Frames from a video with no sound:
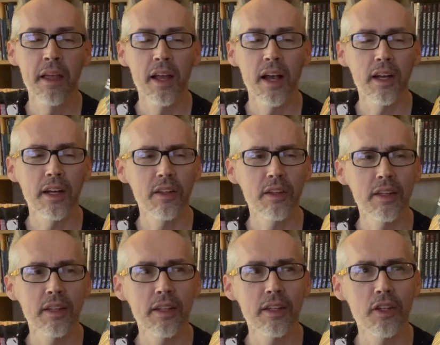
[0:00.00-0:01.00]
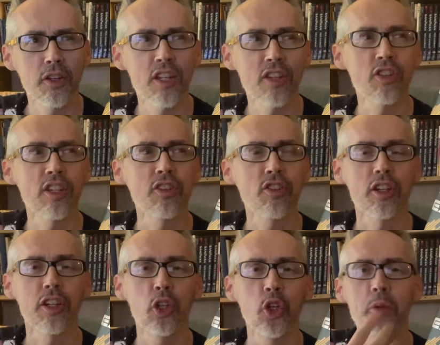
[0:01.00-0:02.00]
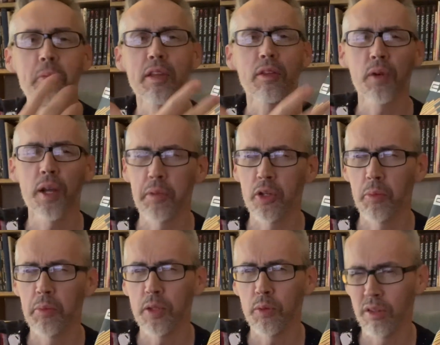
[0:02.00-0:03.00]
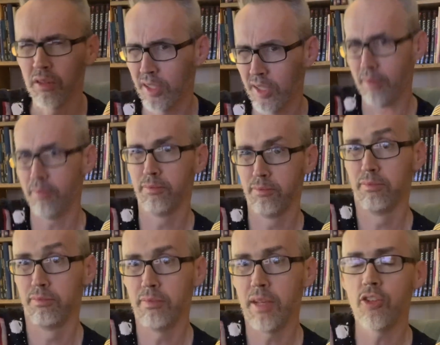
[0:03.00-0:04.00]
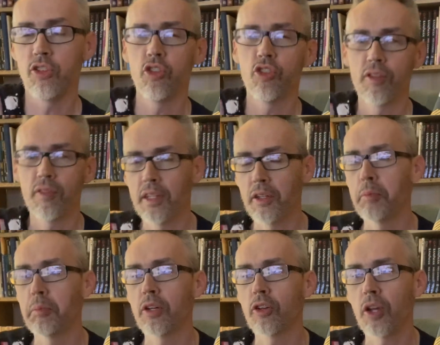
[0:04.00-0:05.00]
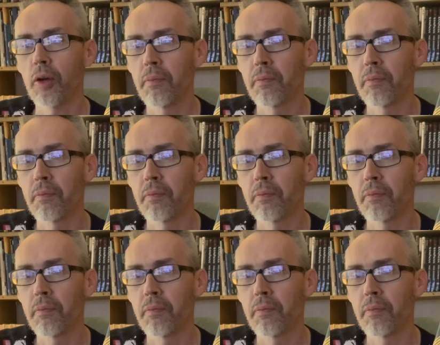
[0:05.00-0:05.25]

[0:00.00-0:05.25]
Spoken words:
It's a looming threat, but nobody really makes use of it in the book, though.